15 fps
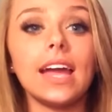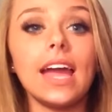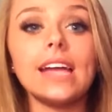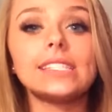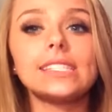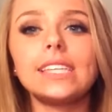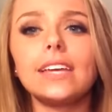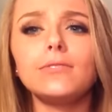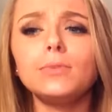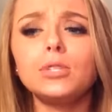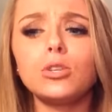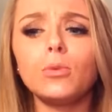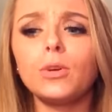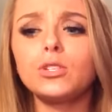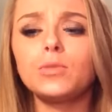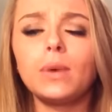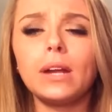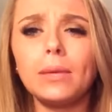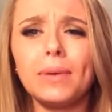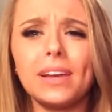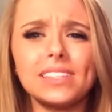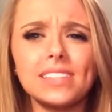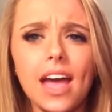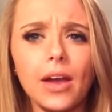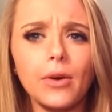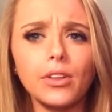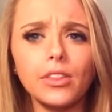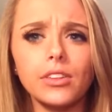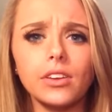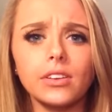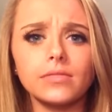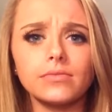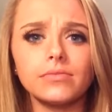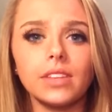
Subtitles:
it saves me so much money because I go to the,